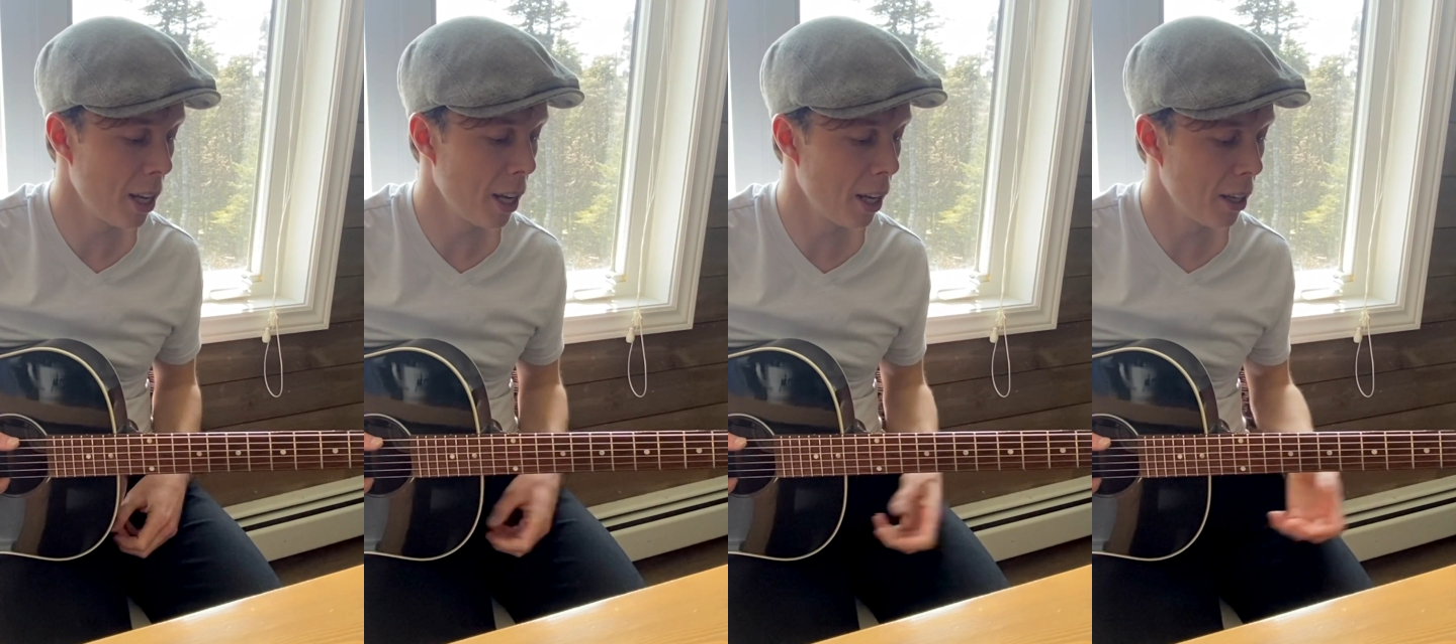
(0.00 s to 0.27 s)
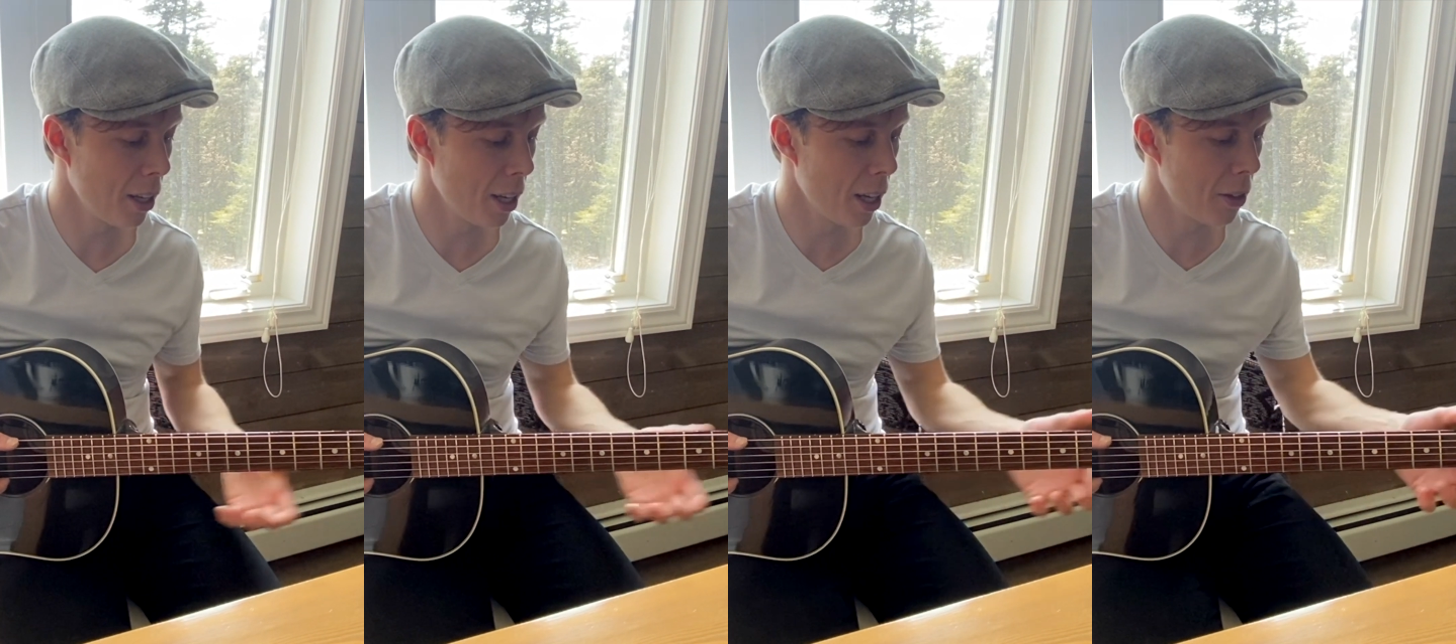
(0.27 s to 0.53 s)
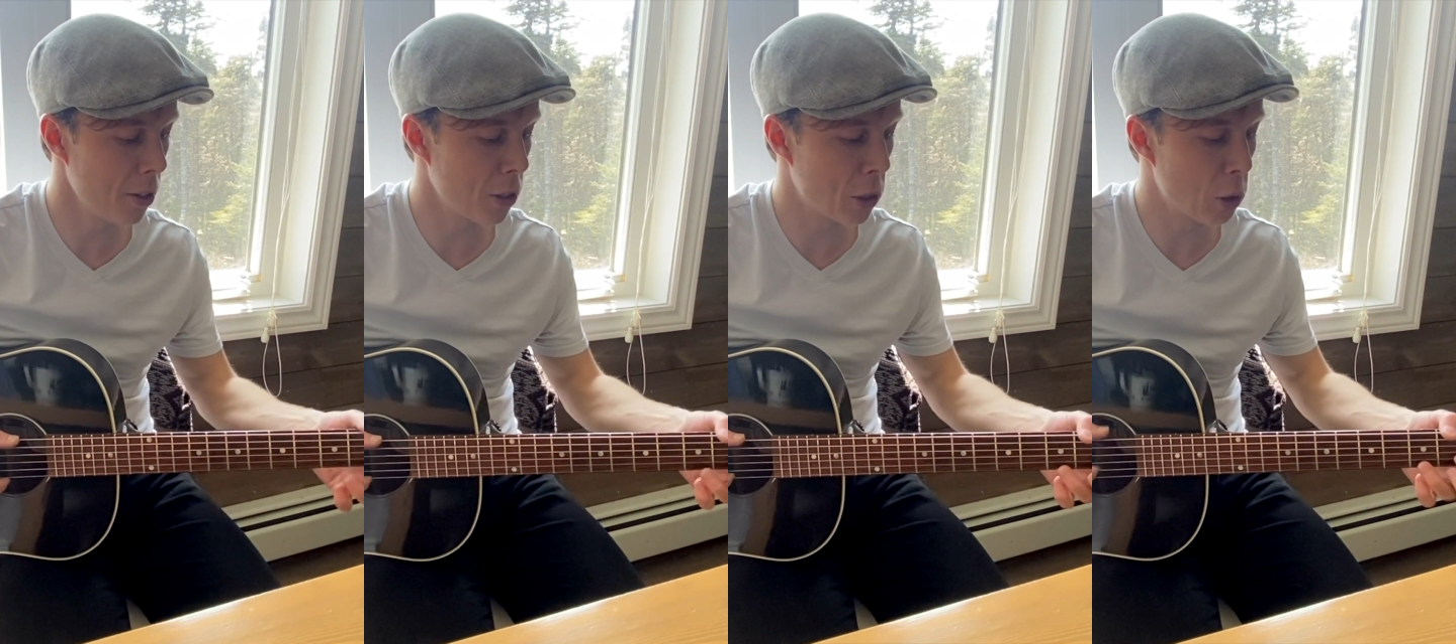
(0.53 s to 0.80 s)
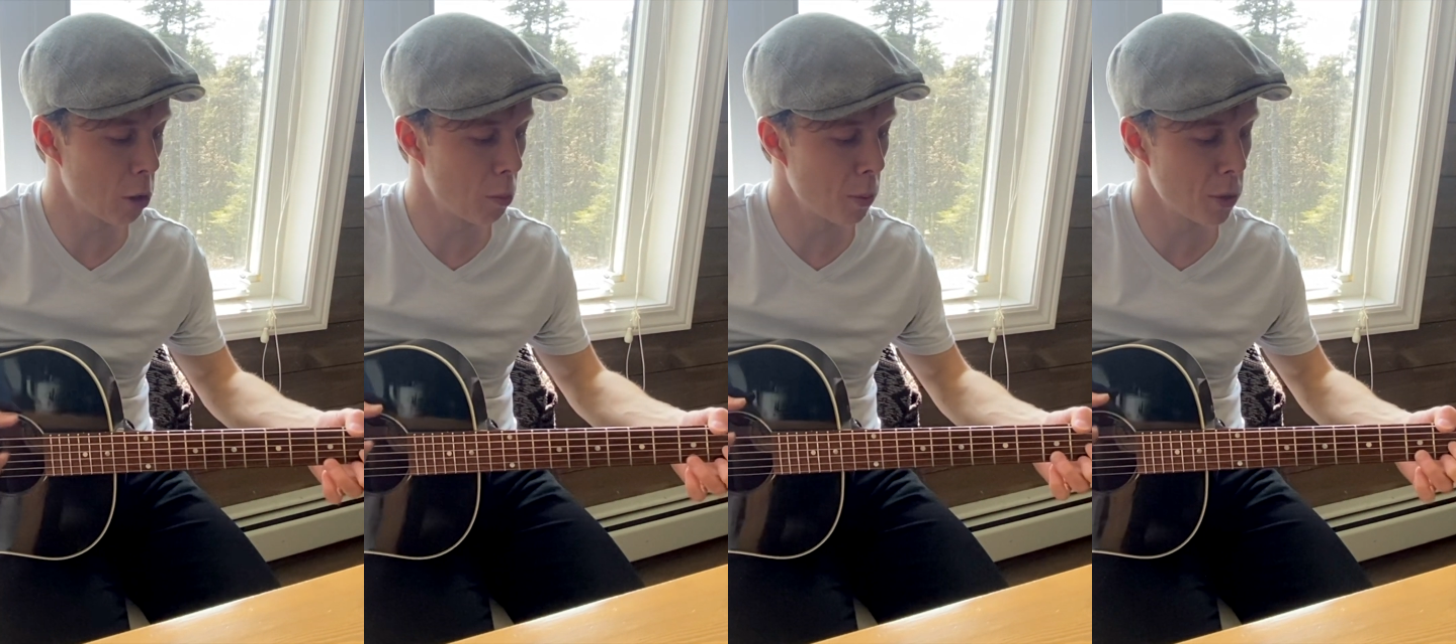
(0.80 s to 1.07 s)
and this
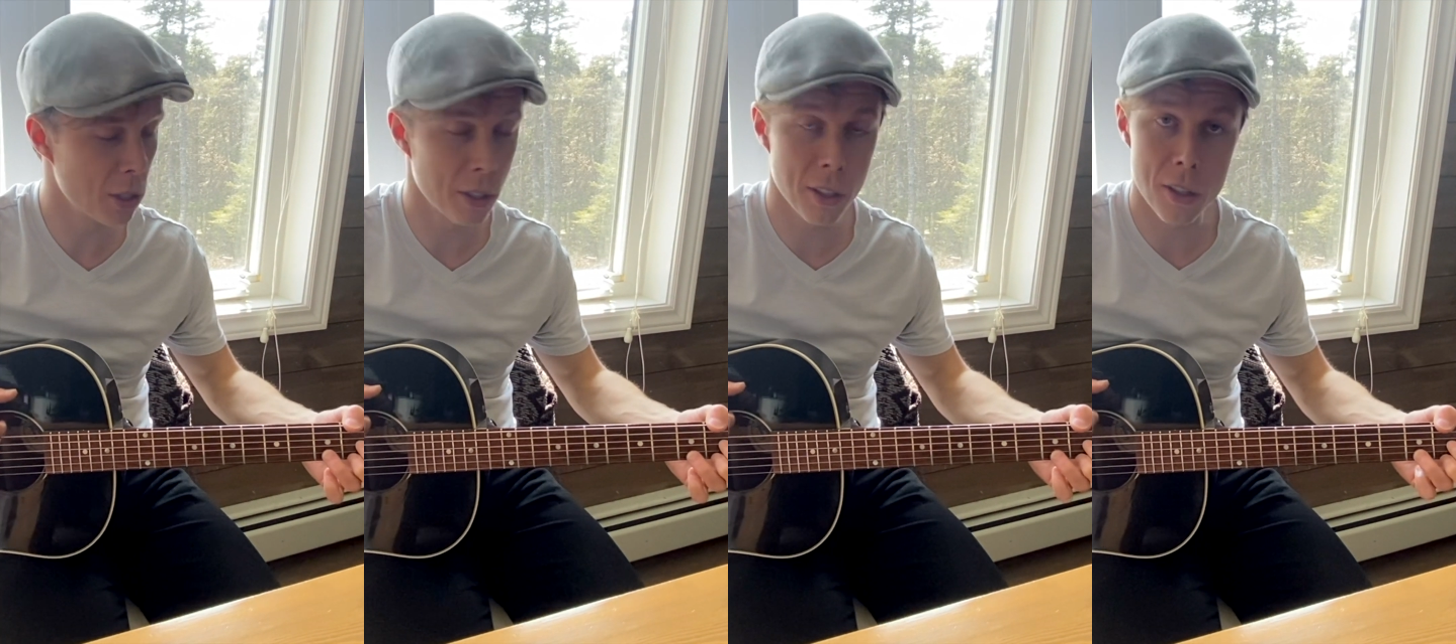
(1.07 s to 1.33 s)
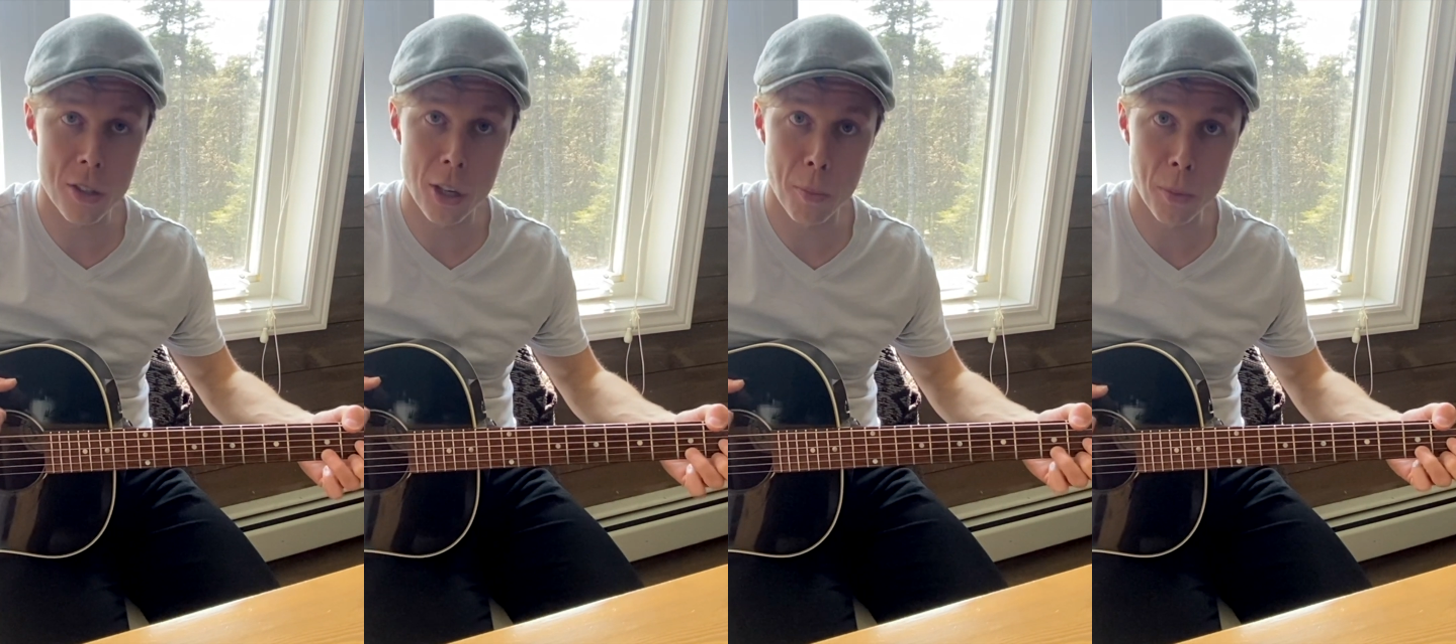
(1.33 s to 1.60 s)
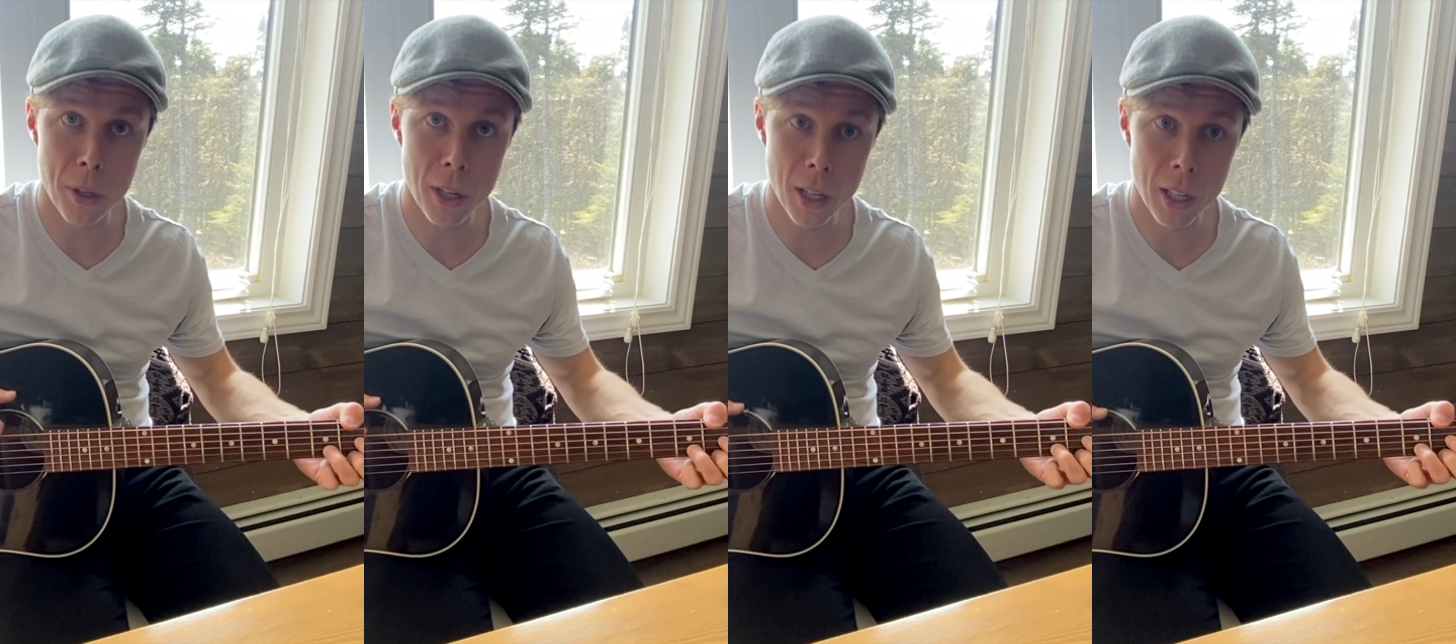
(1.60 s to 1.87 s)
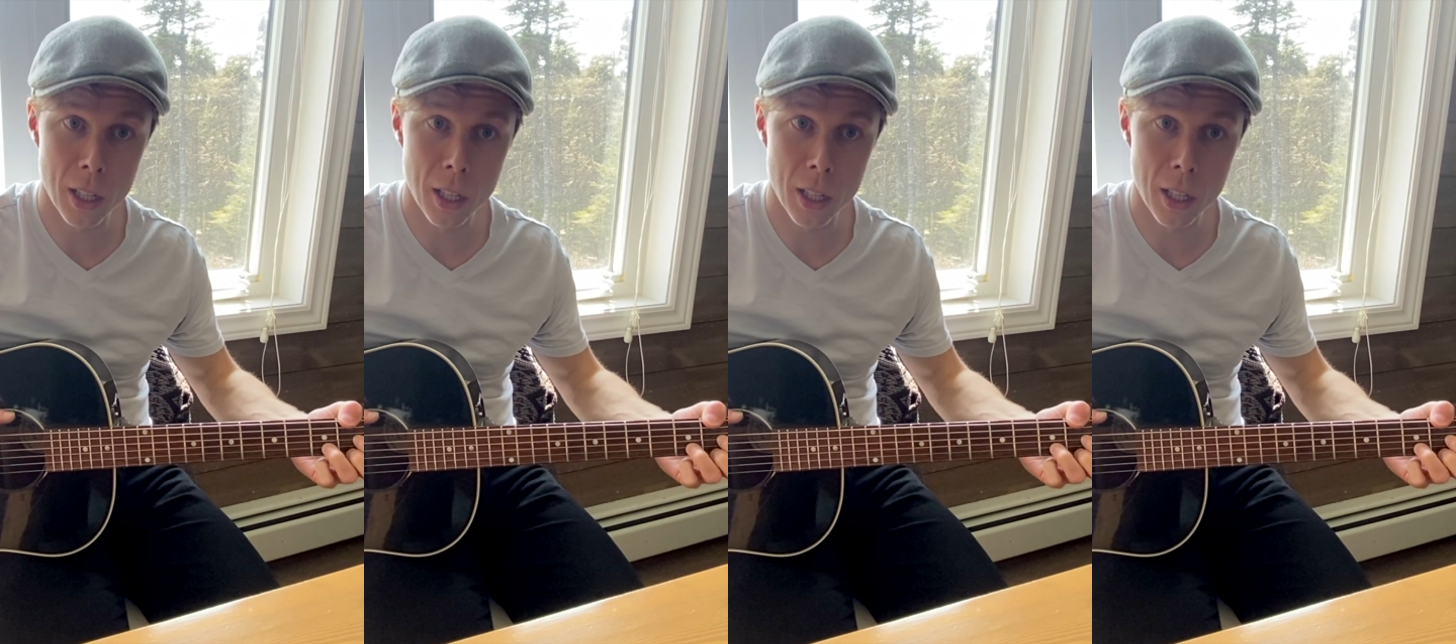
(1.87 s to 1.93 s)
chord was in there somewhere.